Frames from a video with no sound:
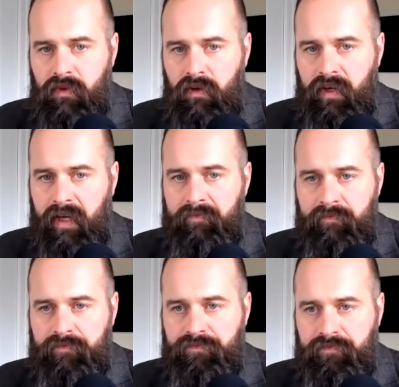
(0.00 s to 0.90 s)
Okay.
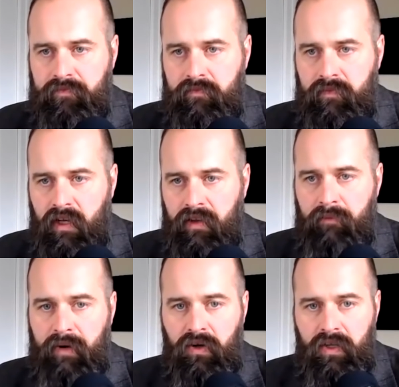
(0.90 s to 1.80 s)
And
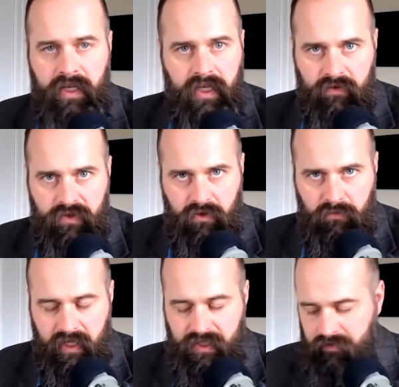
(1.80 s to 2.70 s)
then apparently he gives her a
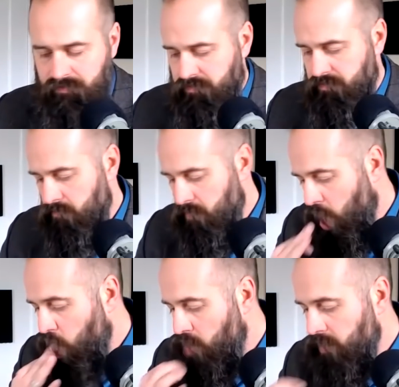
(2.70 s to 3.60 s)
blessing.
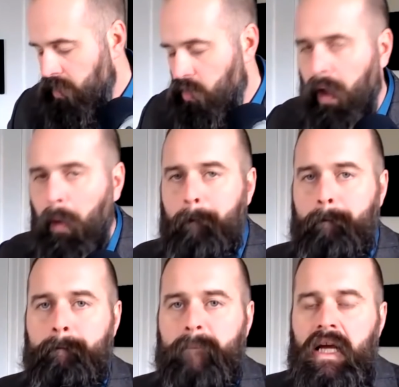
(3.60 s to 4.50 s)
Okay.
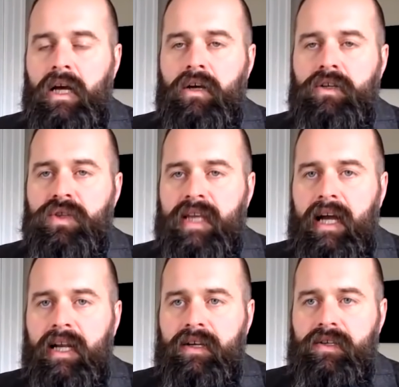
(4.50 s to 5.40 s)
So
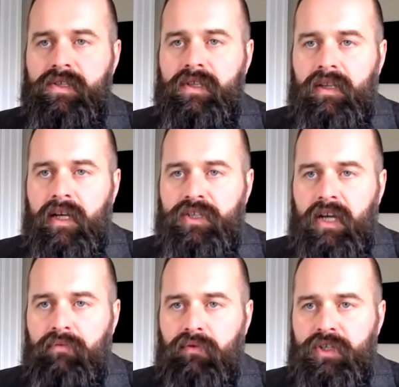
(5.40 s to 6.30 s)
that is the alleged
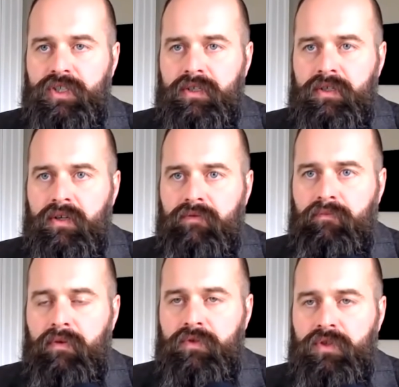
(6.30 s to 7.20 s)
apparition
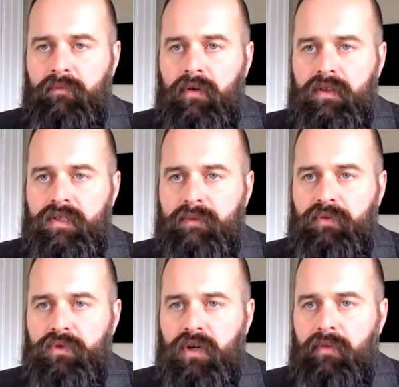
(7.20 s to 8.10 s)
of Pope John Paul
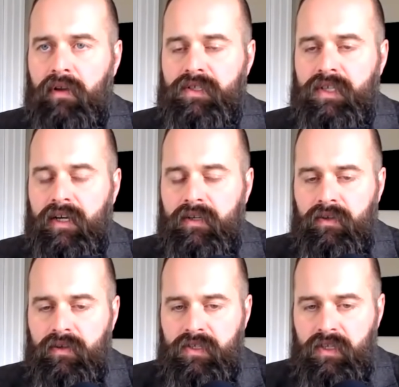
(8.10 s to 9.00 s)
II
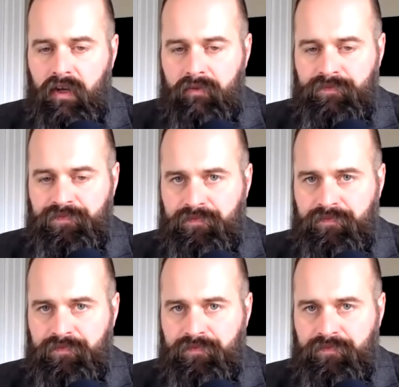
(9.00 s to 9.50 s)
to this nun.